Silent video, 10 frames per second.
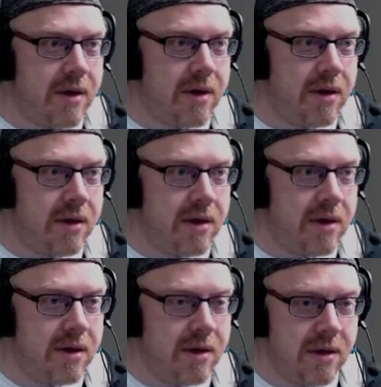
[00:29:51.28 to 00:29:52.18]
it called?
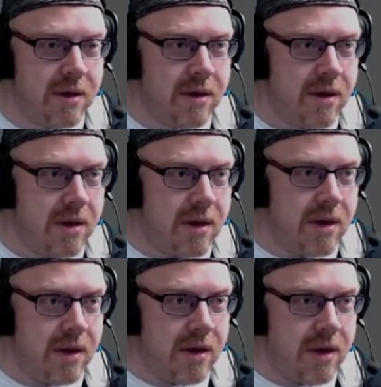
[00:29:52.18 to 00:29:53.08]

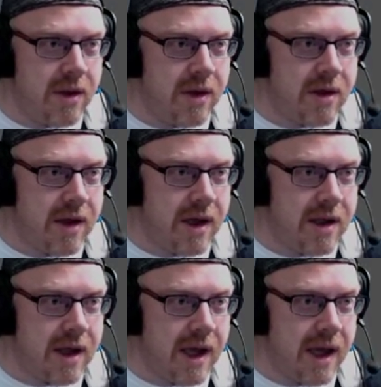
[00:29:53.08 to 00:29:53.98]
This
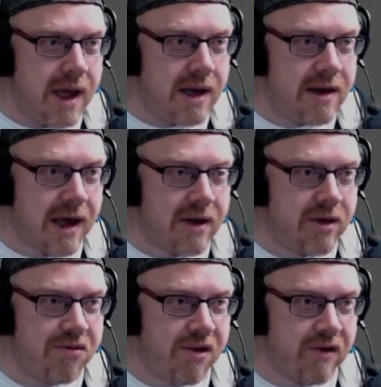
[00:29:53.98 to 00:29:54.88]
is a texture
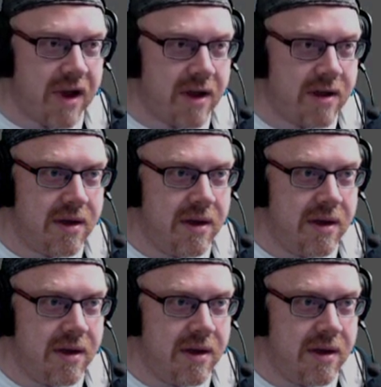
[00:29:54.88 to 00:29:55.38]
progress.